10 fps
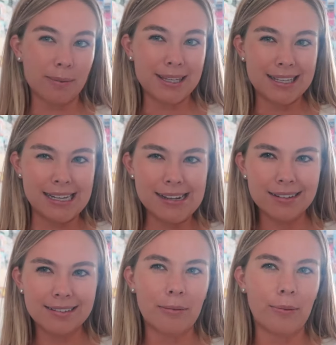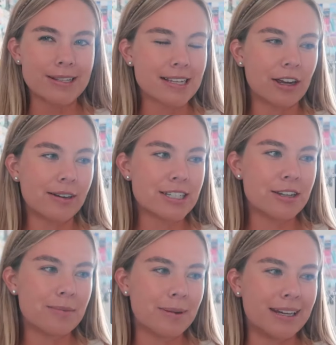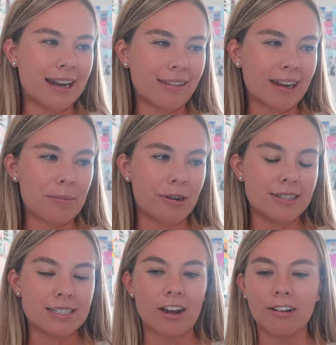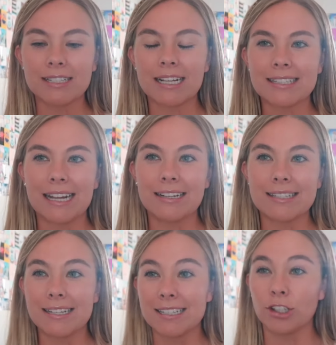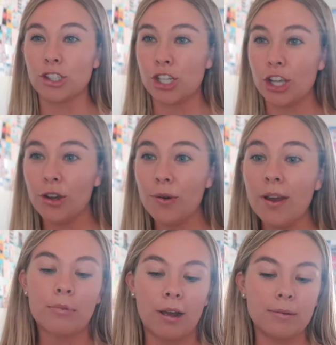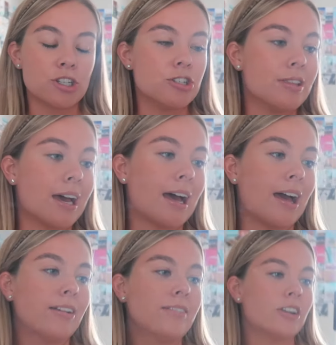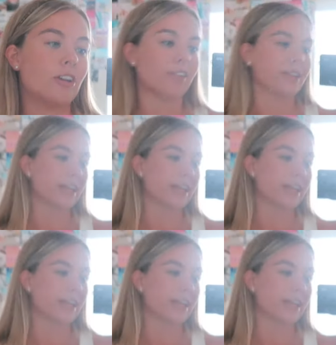probably eat. I wasn't going to, but now that I put into context that it's until 2, probably should do that. I don't even know if I